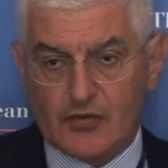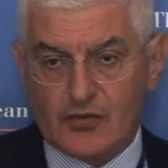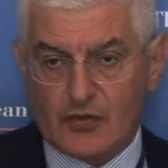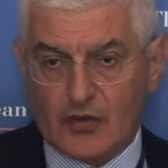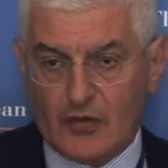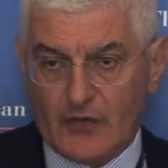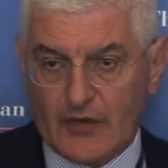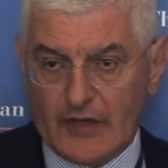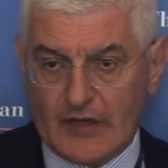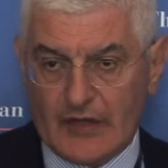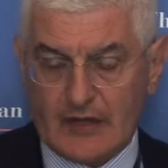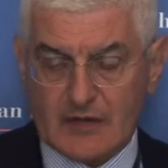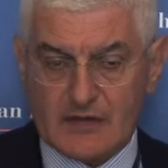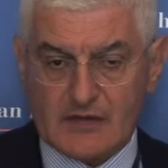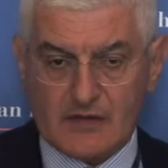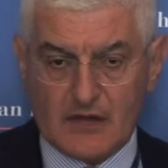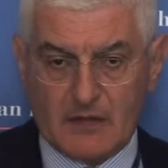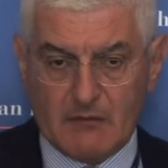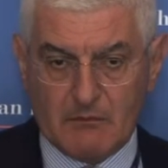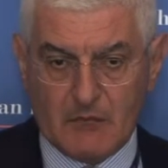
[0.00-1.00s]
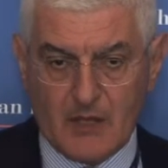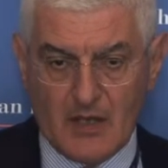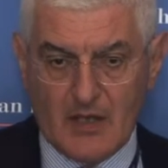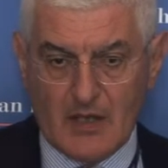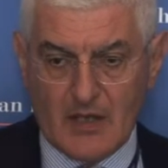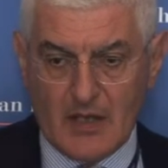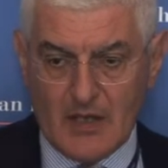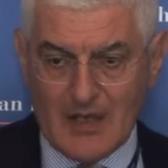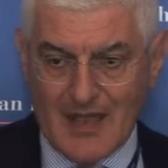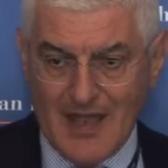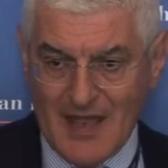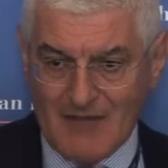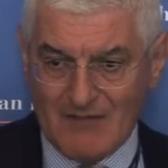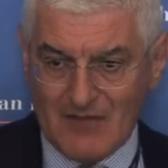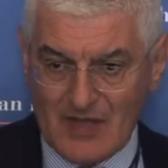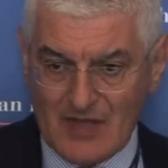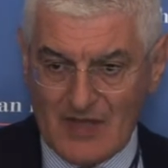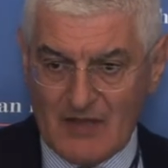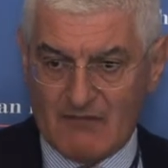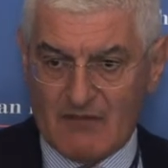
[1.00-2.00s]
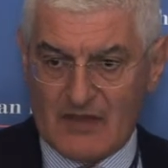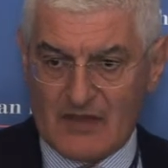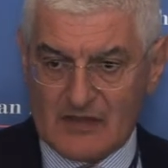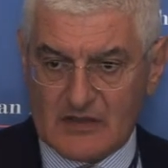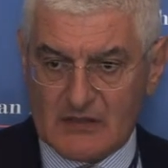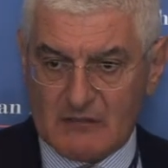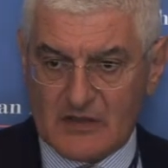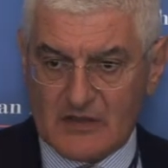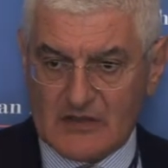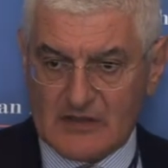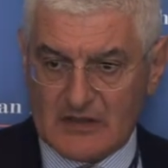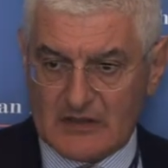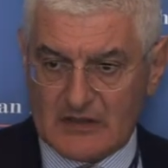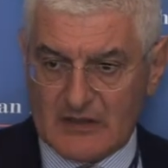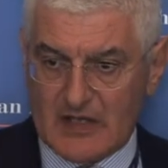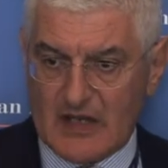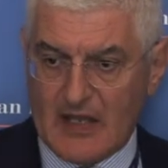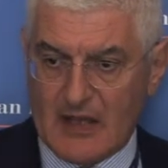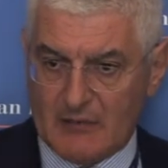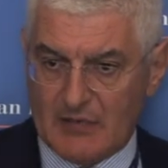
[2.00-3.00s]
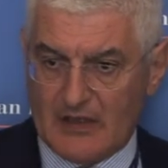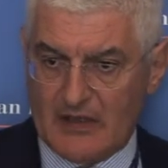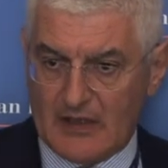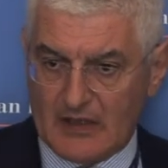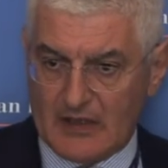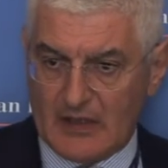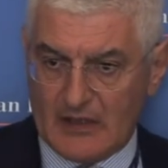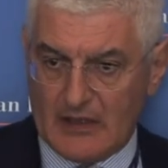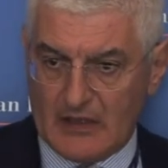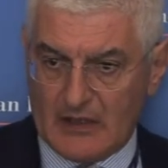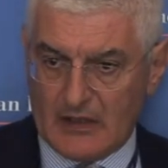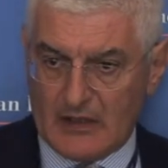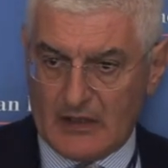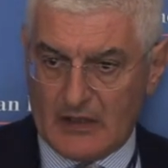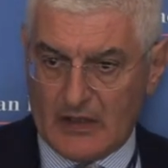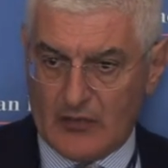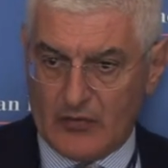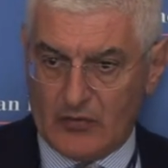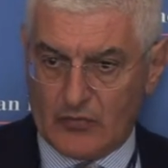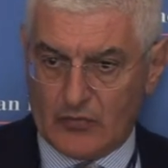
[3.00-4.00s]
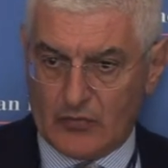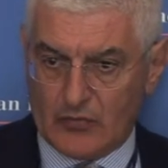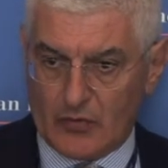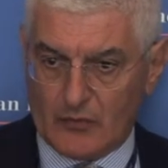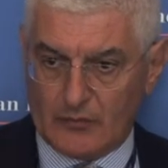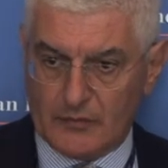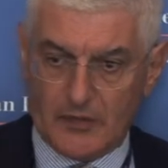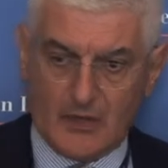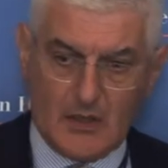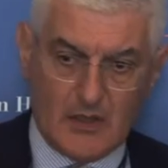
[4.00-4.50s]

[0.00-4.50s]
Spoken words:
So there are some heavy investments that are happening right now in Europe.